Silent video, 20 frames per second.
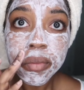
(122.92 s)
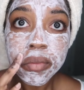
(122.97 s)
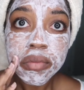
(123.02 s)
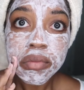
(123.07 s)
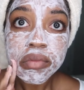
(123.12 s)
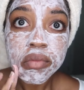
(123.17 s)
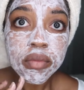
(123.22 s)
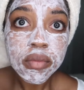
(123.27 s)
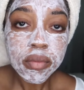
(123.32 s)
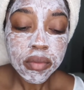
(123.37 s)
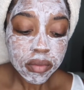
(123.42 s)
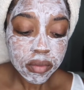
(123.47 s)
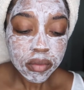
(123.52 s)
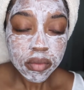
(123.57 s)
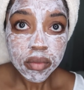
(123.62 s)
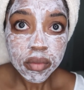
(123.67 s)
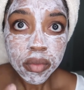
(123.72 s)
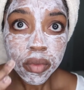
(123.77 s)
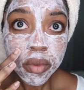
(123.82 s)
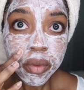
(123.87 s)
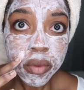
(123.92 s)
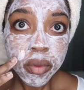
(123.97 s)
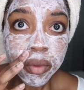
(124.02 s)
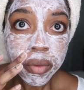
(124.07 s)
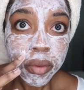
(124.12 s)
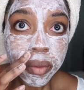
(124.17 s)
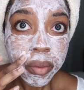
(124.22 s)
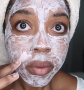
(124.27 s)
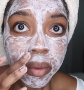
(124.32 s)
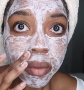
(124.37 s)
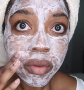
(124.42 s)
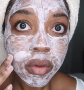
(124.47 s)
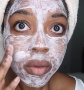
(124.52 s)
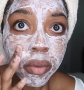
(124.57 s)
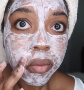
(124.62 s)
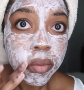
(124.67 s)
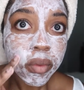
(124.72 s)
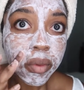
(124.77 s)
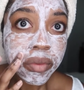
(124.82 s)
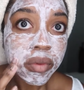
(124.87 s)
else about
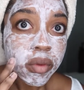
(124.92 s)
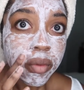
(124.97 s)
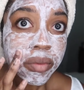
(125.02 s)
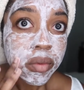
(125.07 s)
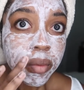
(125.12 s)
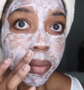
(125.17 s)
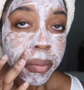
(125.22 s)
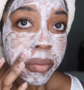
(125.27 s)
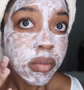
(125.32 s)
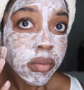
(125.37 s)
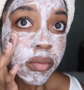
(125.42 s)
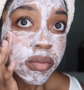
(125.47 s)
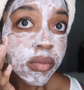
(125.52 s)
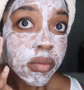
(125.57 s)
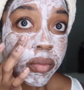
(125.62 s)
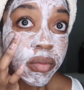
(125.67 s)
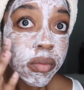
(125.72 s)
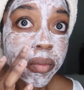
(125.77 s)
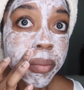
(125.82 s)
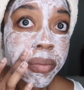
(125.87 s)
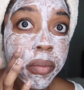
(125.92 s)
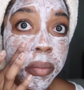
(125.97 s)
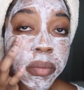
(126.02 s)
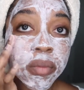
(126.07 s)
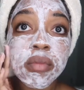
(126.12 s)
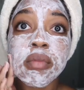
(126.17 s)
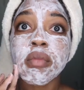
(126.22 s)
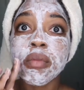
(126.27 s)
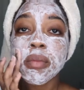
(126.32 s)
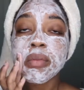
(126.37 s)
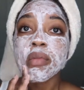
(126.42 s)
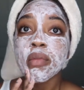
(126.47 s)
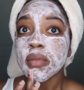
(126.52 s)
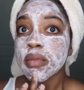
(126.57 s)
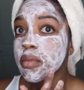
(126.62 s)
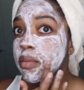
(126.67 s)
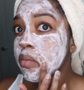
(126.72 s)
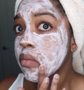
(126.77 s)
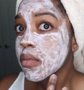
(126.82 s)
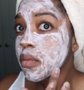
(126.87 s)
skincare because I'm definitely a
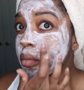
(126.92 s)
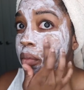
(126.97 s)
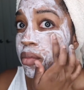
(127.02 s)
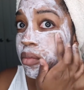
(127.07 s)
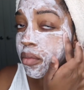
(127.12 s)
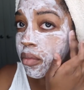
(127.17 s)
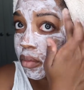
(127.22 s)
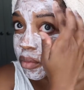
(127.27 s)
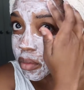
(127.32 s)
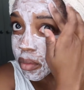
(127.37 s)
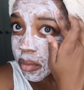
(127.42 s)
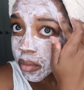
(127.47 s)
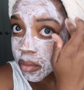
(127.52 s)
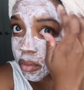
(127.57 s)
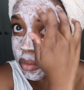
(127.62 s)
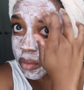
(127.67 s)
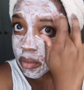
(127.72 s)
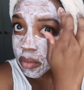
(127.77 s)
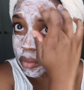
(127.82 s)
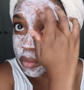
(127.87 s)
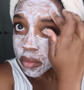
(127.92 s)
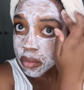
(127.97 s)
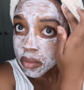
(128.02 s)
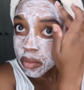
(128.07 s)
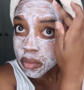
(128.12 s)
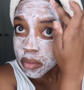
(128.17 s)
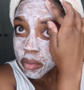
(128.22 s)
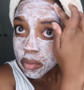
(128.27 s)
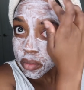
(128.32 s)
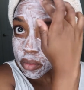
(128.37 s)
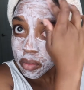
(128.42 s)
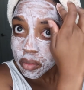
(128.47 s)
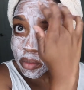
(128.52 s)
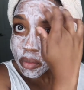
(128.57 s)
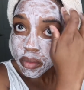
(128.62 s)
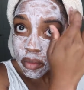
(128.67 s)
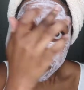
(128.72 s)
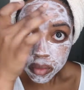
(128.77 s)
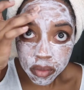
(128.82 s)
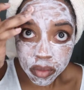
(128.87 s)
beginner. I know I could
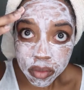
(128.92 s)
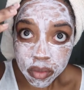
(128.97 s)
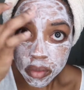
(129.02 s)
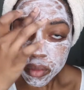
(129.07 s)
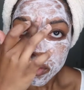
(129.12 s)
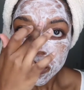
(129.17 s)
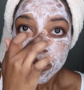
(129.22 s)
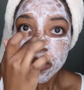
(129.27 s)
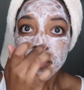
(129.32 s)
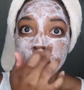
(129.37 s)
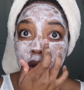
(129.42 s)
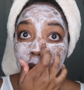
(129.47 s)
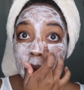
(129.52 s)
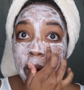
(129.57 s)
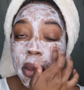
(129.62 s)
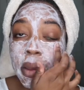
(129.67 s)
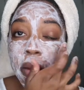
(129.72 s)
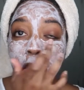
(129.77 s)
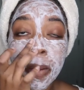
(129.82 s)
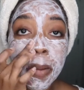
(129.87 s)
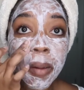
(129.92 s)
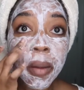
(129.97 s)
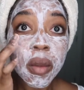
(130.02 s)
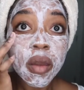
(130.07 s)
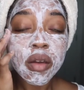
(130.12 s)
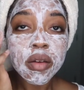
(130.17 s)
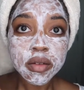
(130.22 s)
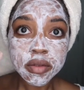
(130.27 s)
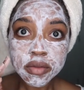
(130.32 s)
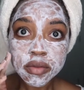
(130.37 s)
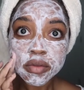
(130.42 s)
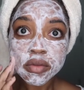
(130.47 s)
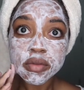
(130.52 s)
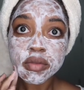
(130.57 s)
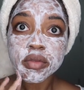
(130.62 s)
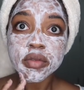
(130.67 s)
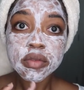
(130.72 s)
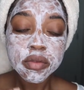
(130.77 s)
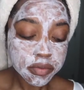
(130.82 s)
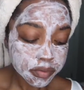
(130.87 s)
have applied this better. I think I missed
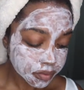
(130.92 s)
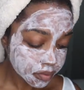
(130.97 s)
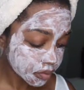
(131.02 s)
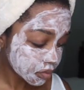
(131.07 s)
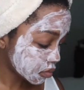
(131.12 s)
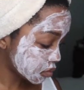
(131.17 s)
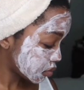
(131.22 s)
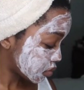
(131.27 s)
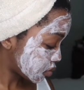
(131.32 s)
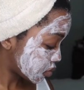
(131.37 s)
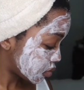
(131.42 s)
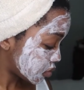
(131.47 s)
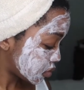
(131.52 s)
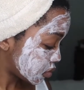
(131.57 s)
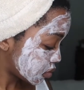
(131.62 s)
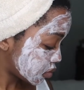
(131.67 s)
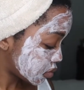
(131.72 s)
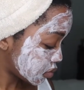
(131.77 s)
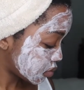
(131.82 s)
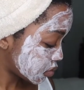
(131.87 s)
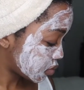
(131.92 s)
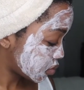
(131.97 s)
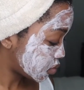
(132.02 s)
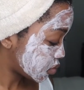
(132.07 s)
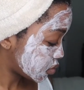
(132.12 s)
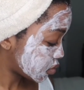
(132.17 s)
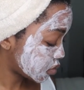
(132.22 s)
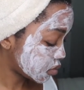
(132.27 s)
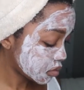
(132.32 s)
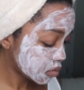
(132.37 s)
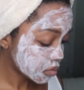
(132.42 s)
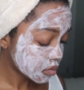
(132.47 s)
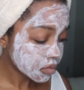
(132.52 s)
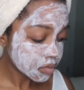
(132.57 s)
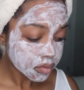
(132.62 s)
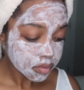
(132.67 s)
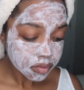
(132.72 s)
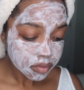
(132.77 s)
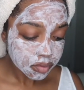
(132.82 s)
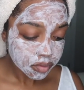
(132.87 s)
uh, the sides of my face a little bit,
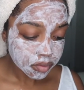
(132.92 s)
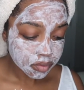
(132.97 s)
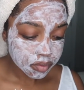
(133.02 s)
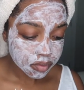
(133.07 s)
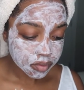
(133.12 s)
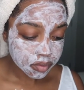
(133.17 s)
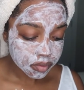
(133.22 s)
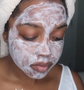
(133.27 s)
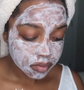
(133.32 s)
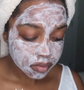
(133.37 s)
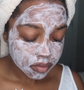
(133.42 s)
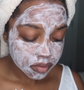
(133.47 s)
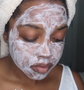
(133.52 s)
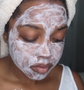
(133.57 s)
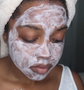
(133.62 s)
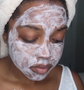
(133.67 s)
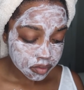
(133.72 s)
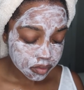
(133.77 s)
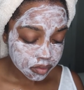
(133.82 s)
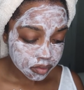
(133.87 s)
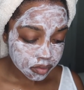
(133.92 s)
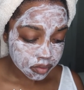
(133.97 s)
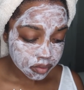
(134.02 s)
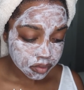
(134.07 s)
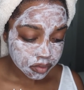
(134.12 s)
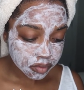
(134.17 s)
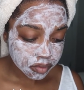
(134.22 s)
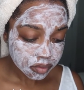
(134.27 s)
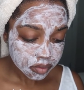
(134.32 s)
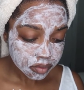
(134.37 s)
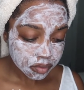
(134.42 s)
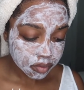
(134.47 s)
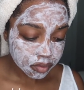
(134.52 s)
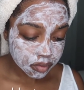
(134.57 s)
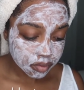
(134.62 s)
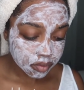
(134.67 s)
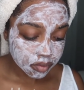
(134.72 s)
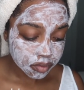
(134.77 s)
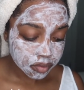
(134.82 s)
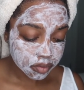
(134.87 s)
but um, we'll
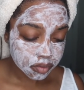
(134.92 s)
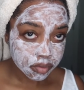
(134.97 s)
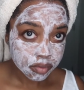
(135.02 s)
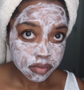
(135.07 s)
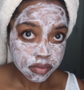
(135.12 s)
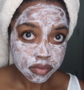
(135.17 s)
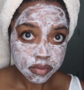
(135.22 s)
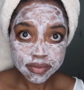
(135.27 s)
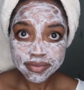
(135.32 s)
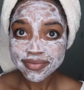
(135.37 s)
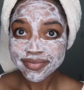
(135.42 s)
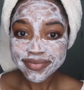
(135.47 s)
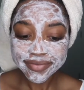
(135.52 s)
do better next time.